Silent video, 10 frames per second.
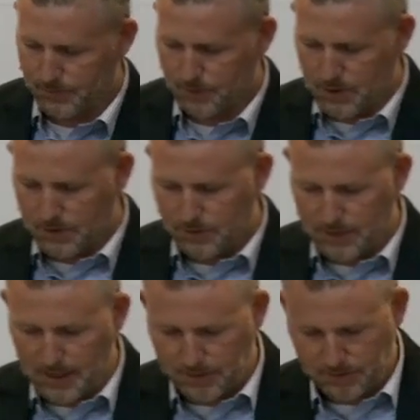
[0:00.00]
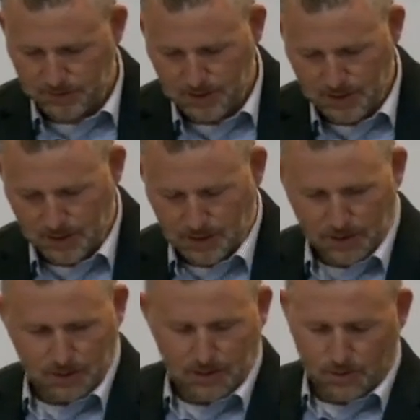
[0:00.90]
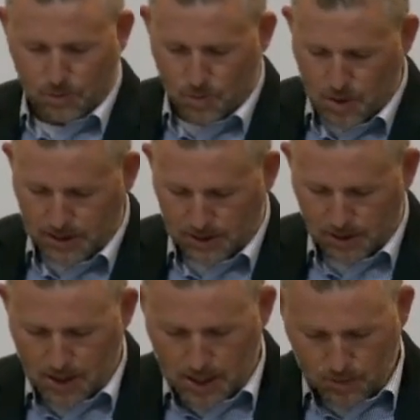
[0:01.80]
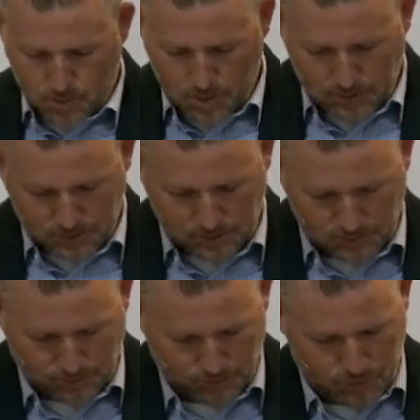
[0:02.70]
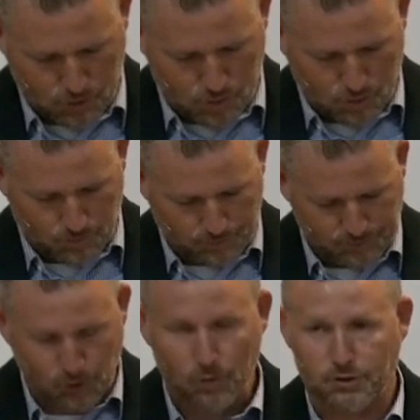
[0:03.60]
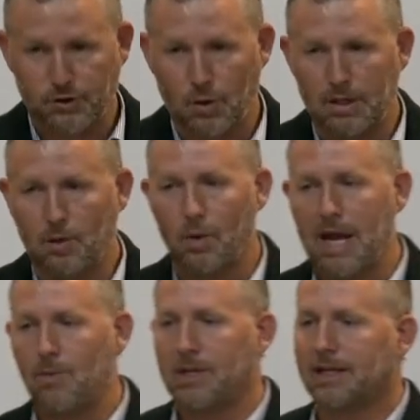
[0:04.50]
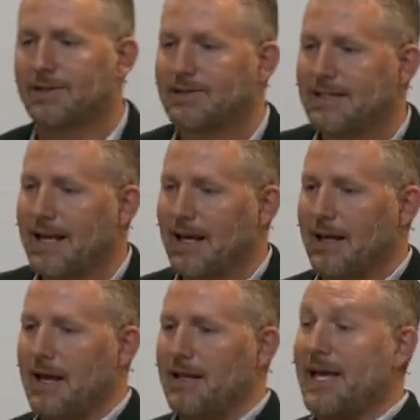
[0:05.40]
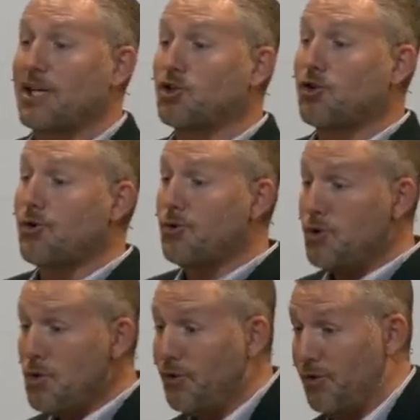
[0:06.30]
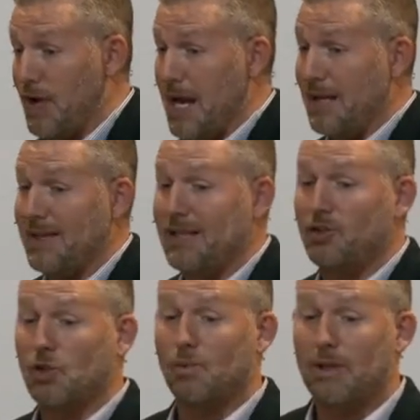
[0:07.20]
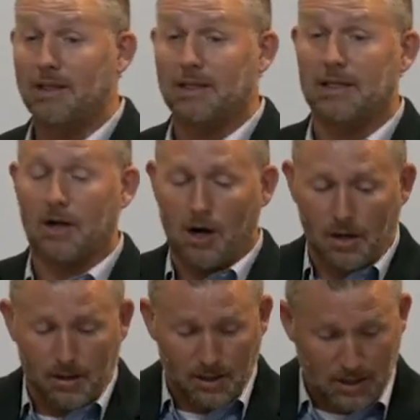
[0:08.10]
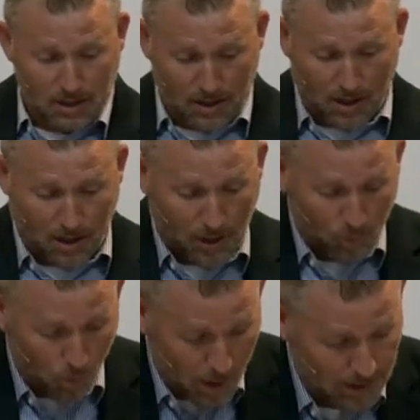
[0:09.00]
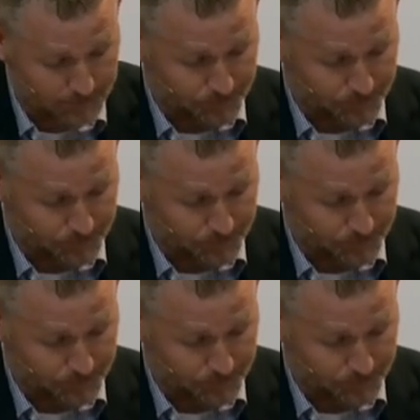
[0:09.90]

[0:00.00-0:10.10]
Friends, that's what God wants for you. So, so in a way, we can see that, that true faith and humility are, are one.